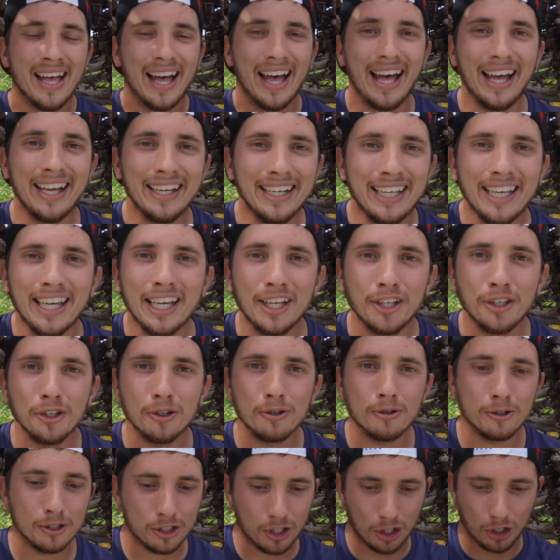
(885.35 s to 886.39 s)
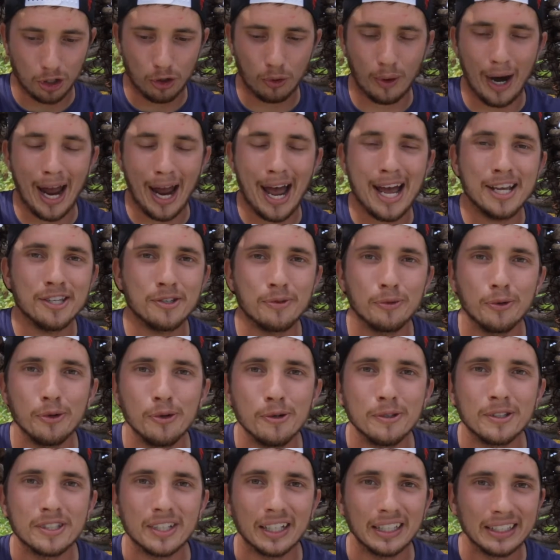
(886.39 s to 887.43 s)
and he used
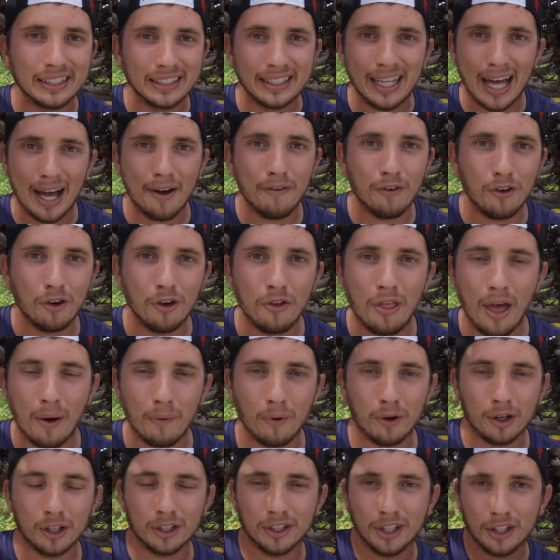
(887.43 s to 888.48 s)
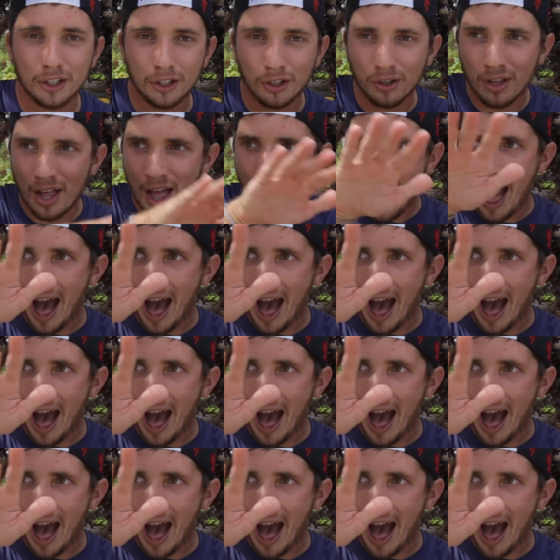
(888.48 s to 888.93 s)
grassroots level that were a little